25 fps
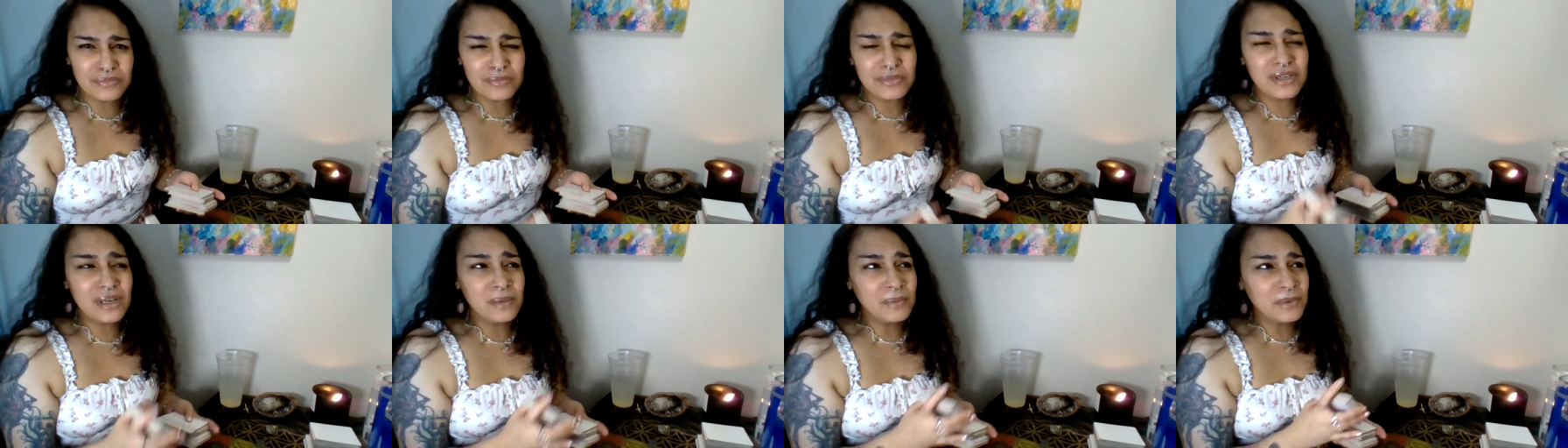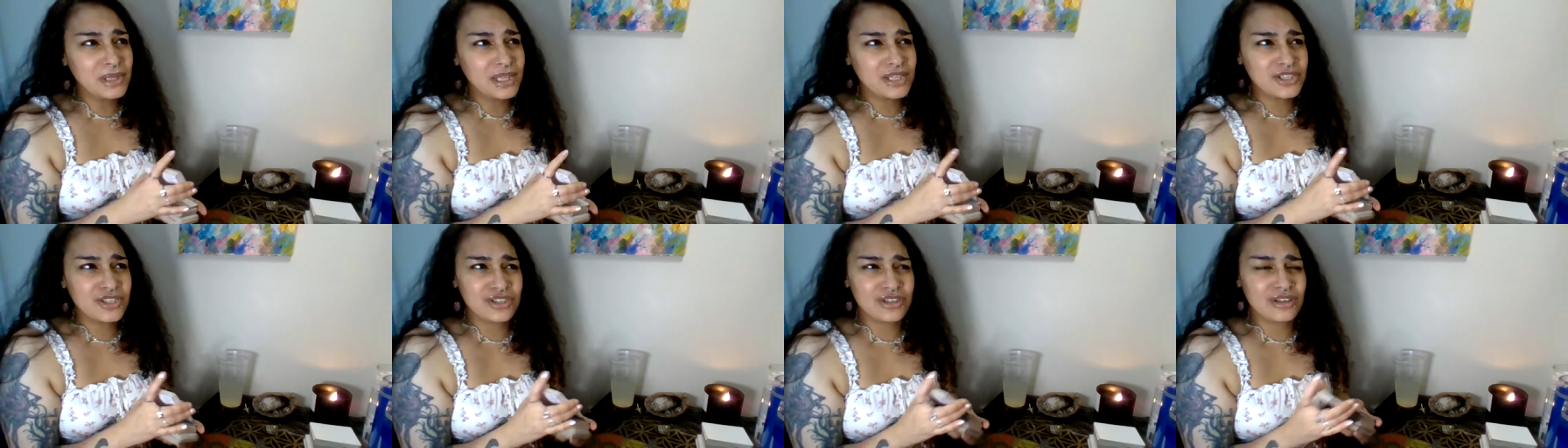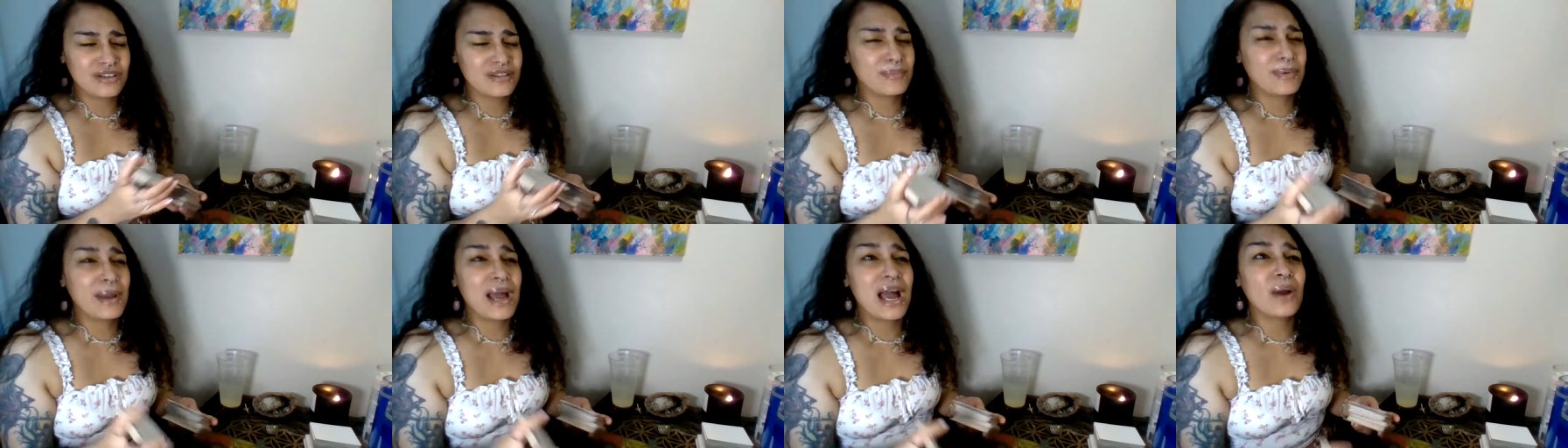manipulation
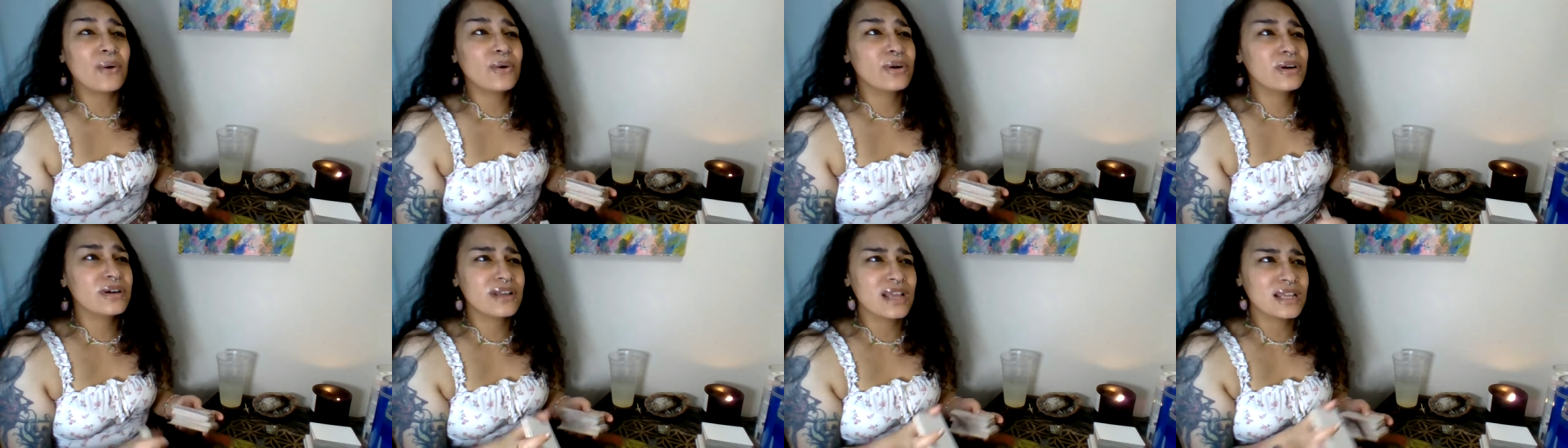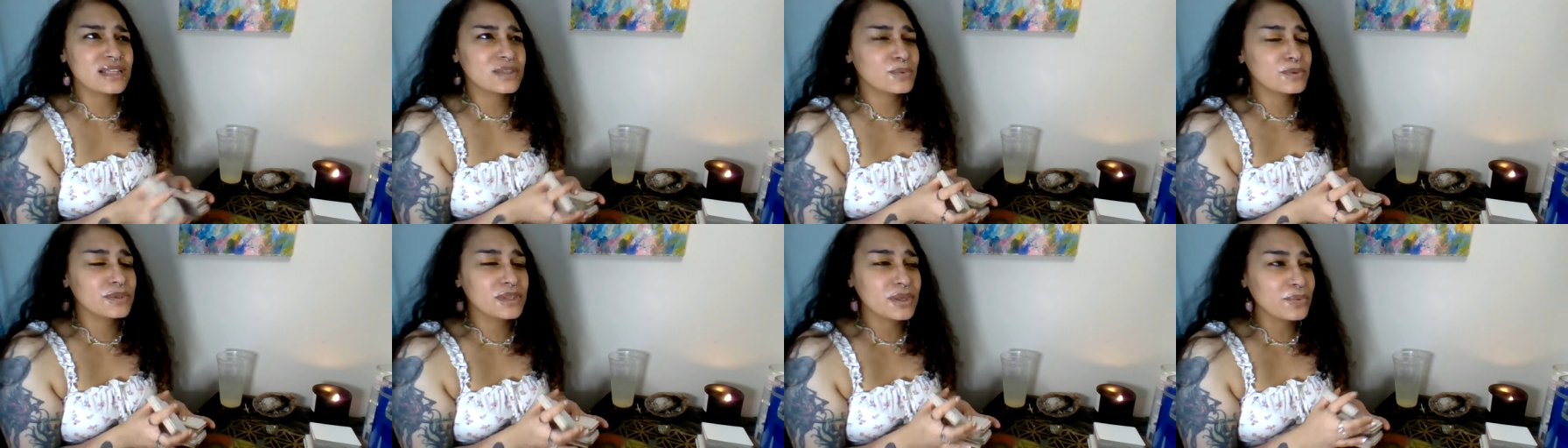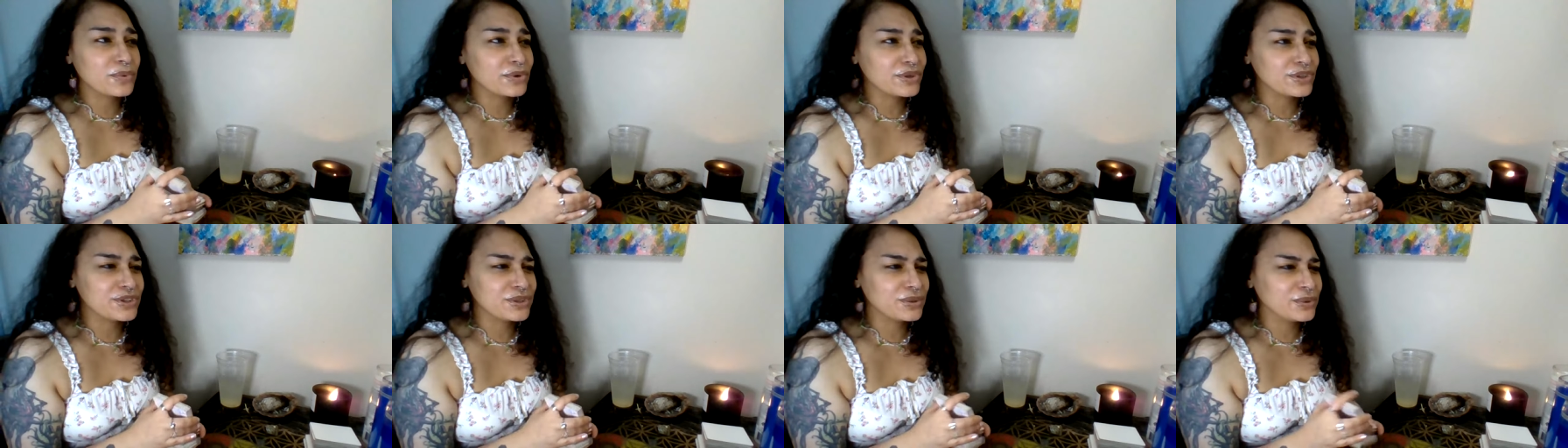of the power. That's what they
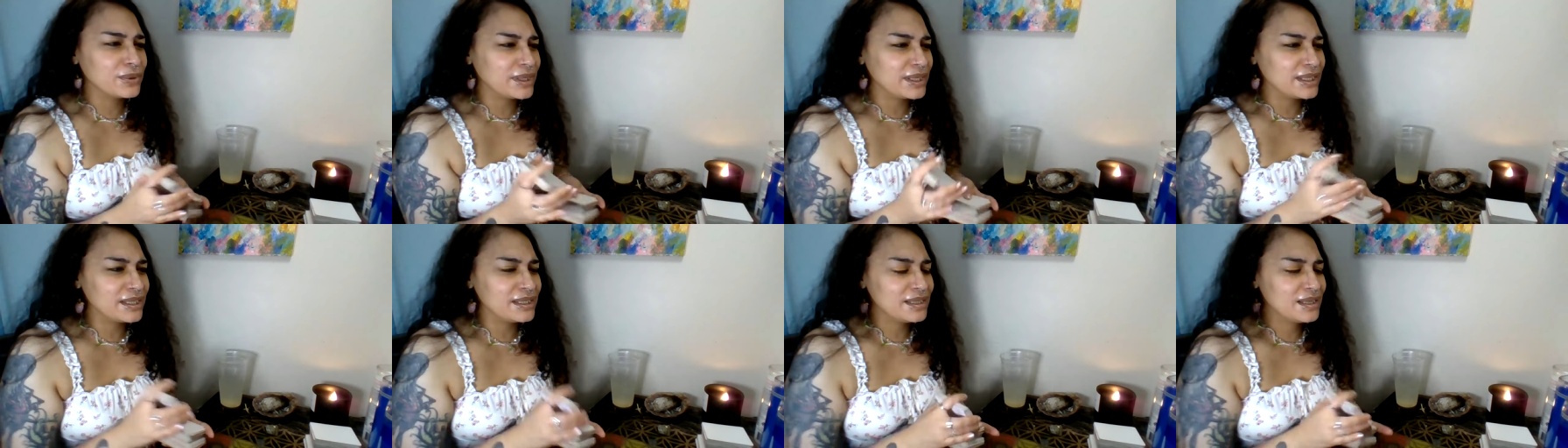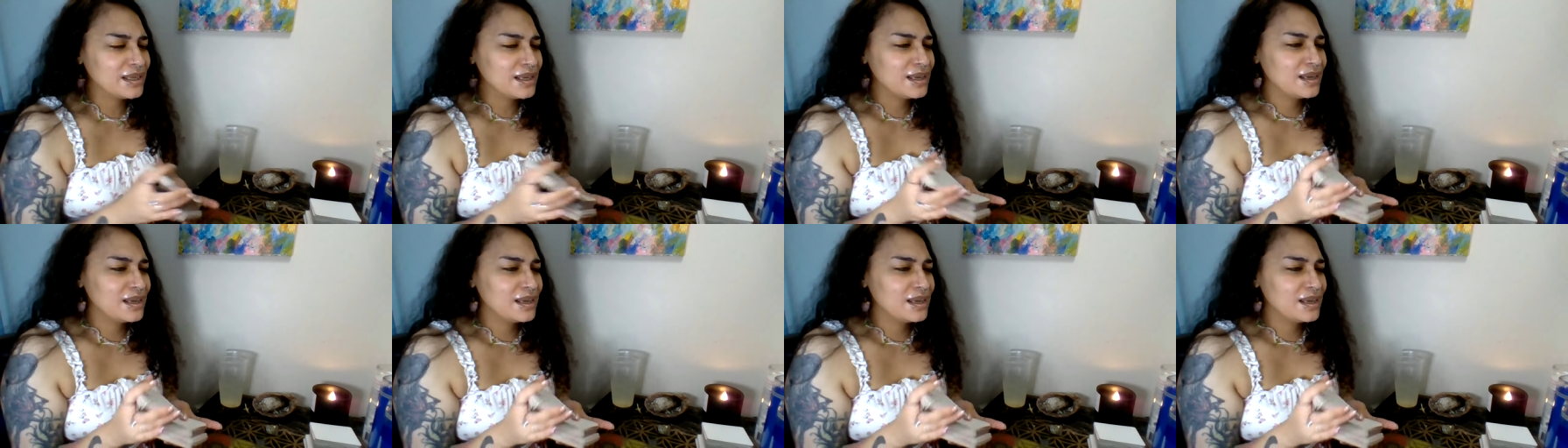were doing.